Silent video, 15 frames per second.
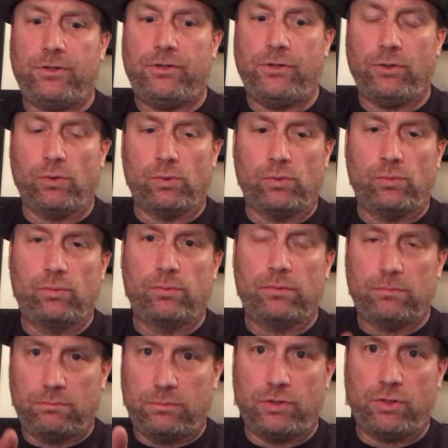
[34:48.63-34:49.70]
you
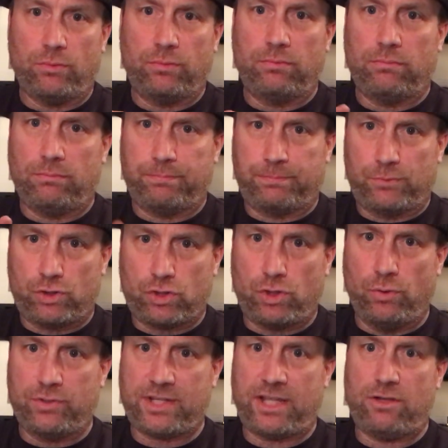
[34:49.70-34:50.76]

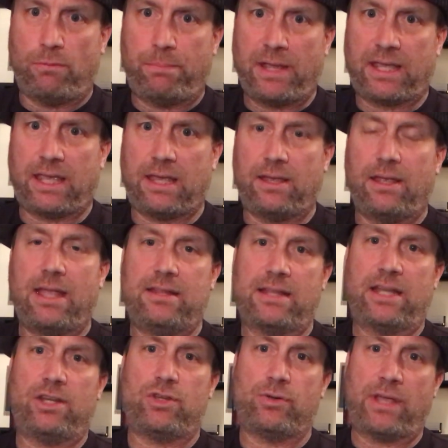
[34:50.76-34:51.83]
choose it, you pick it, and
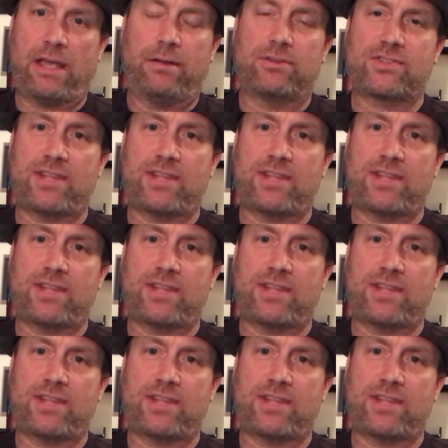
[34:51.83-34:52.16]
then you go